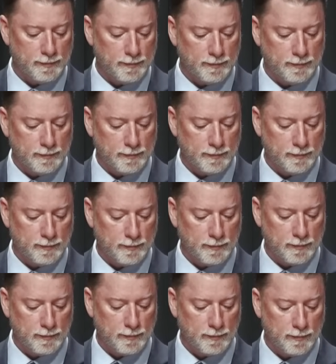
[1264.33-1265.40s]

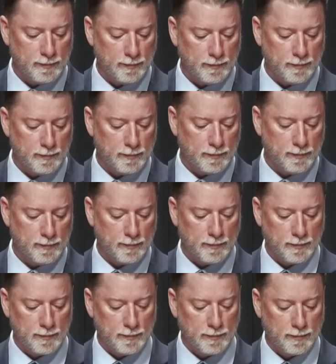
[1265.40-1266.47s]

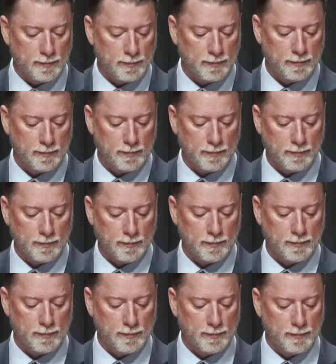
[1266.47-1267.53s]

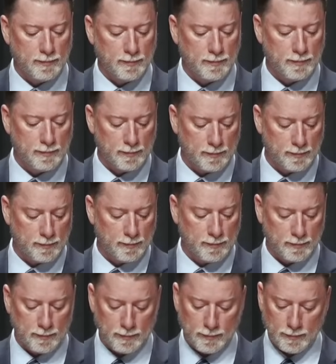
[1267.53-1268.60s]

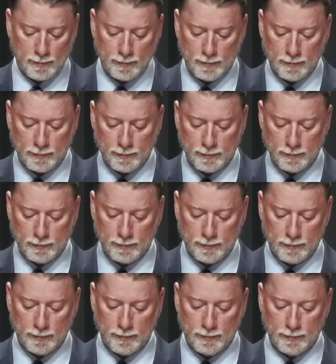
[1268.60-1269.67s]

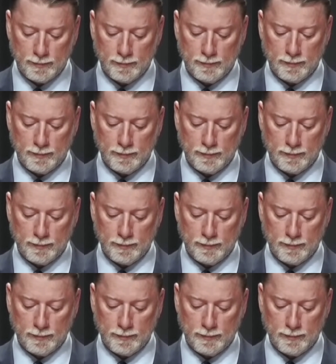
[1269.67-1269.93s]
(no one is talking)